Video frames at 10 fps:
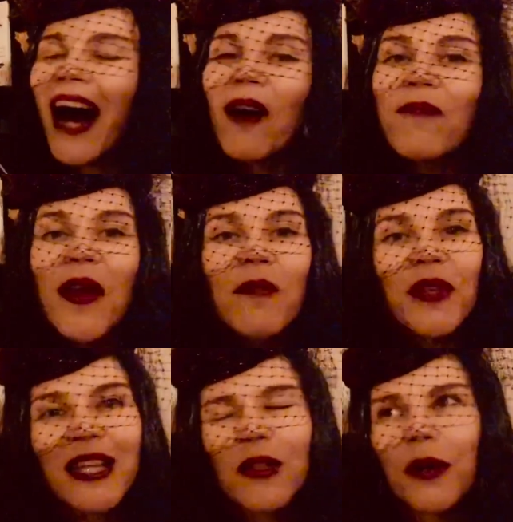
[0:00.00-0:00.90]
Um,
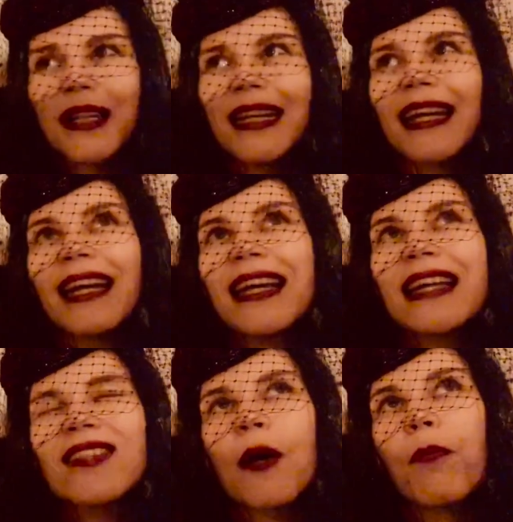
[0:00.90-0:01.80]
but this one
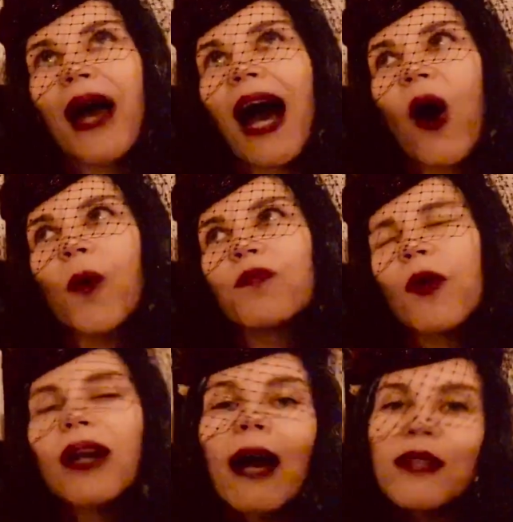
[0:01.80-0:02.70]
is
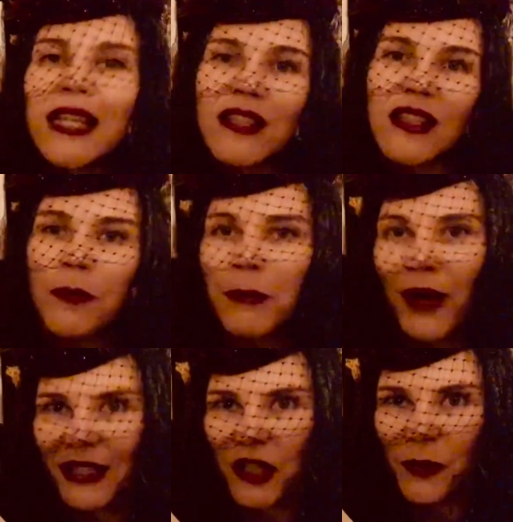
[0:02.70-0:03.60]
about, well, I would say this is a bit
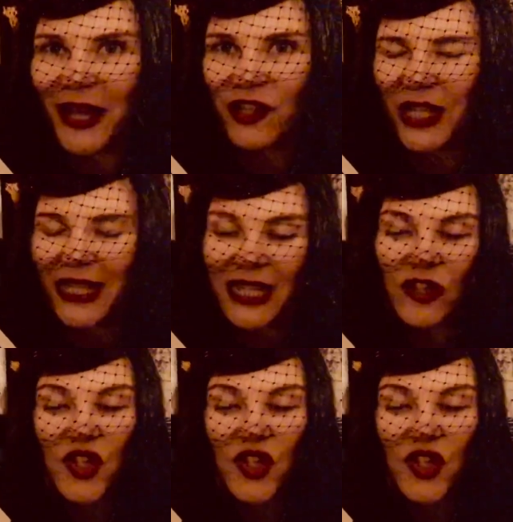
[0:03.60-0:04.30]
practical magic-y.